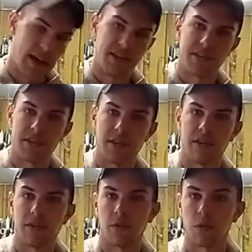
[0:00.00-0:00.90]

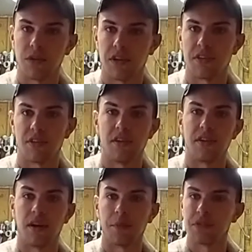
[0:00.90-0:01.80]
AC or
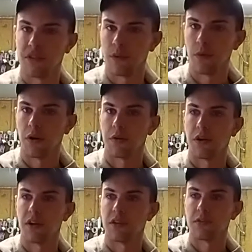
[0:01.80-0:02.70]
DC. Now, my stick
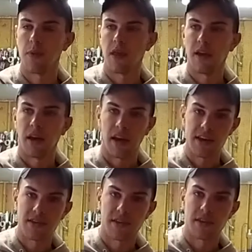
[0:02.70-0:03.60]
welder has
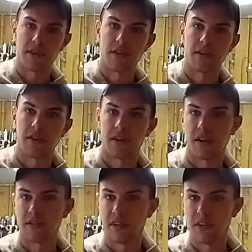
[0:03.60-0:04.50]
AC, then it
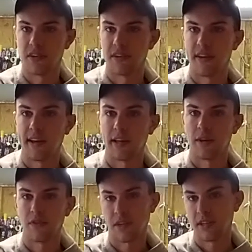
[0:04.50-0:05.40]
has DC
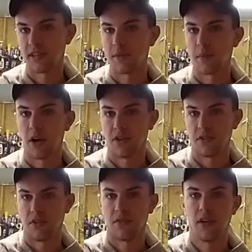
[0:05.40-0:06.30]
negative and DC
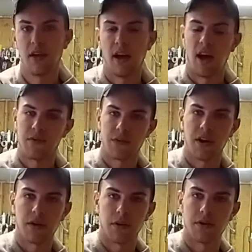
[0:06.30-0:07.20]
positive. I've
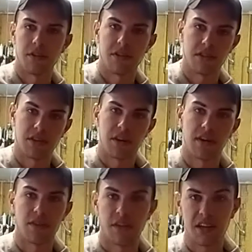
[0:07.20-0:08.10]
tried it on DC
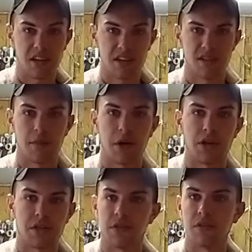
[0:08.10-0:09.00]
negative and DC
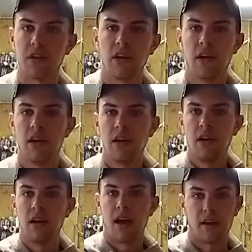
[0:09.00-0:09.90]
positive.
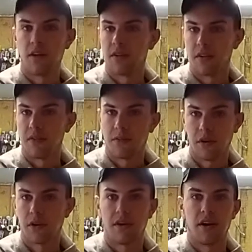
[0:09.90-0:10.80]
I couldn't
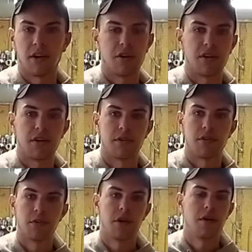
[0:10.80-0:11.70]
figure it out. I couldn't get it to
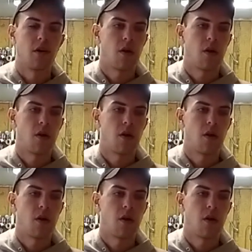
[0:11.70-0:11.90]
do right.